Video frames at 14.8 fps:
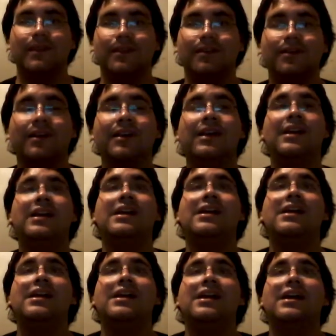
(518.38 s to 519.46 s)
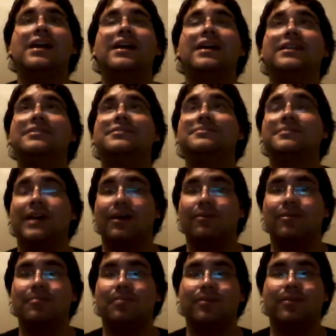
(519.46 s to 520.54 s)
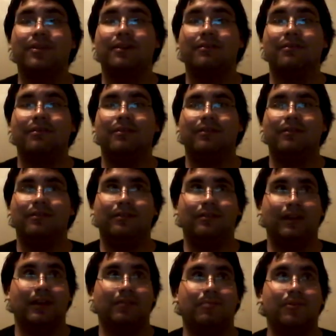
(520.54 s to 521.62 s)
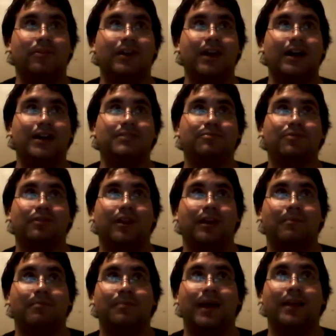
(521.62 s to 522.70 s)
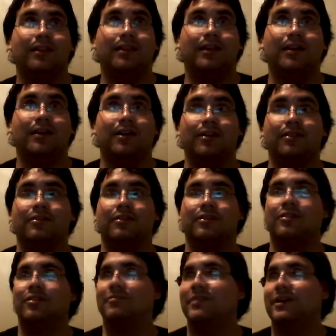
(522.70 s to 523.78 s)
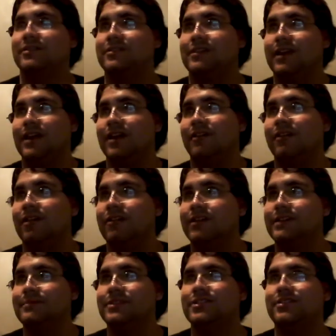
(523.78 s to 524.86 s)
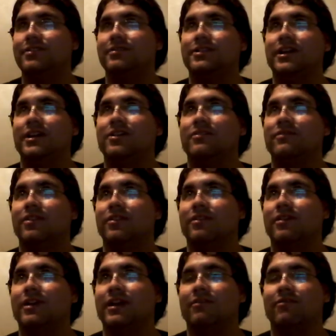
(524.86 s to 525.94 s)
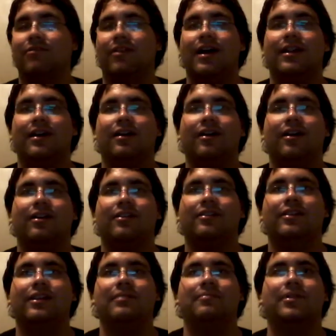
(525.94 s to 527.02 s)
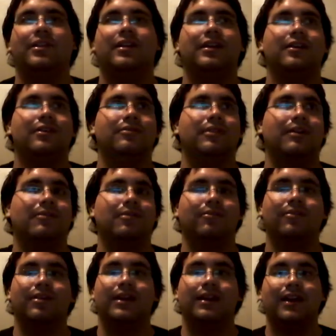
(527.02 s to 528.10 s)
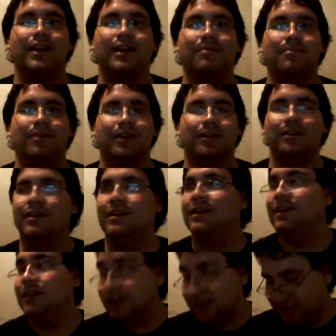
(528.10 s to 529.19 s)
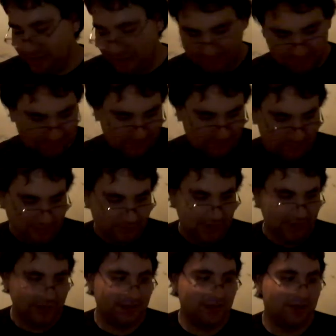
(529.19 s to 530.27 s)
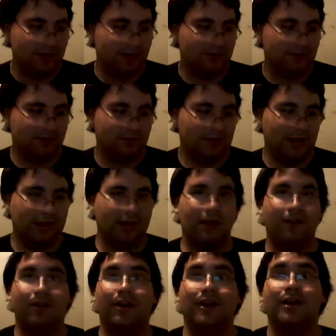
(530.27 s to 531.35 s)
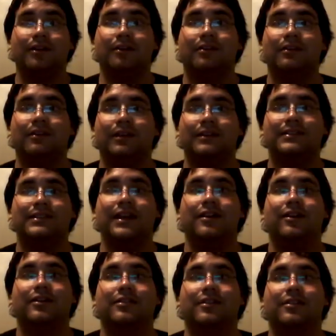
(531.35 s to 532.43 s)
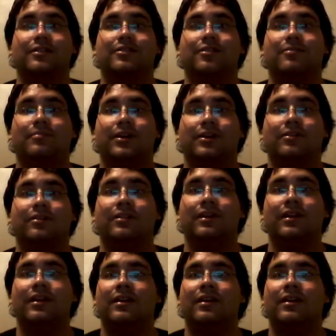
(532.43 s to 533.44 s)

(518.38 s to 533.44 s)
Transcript: Yeah. And at one point, like both guys were like battling on the turnbuckle again. Rey Mysterio tried to go for the Hurricane Rana onto Dean Malenko down to the ring again, but Dean Malenko like held on and stayed on to the turnbuckle.